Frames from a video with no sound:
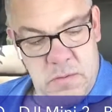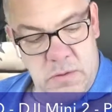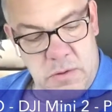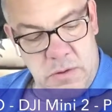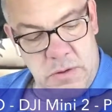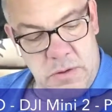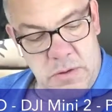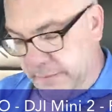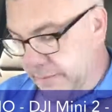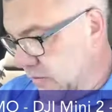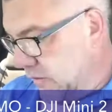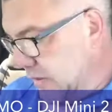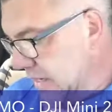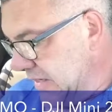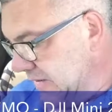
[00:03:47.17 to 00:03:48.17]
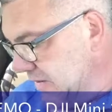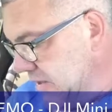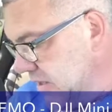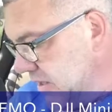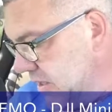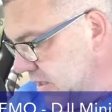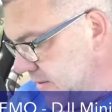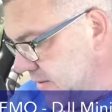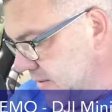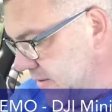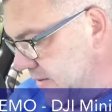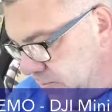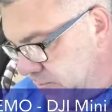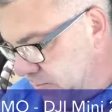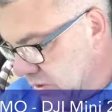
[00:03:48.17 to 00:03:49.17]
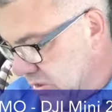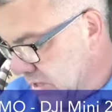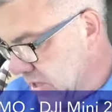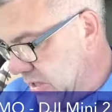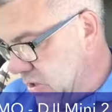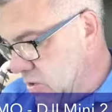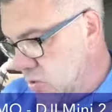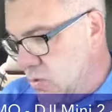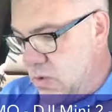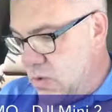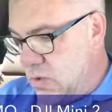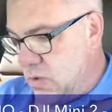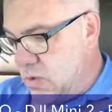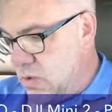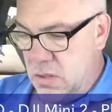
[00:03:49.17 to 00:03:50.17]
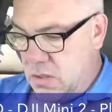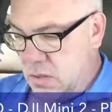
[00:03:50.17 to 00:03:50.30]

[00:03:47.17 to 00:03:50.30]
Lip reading: All right, so that's there. Got that going.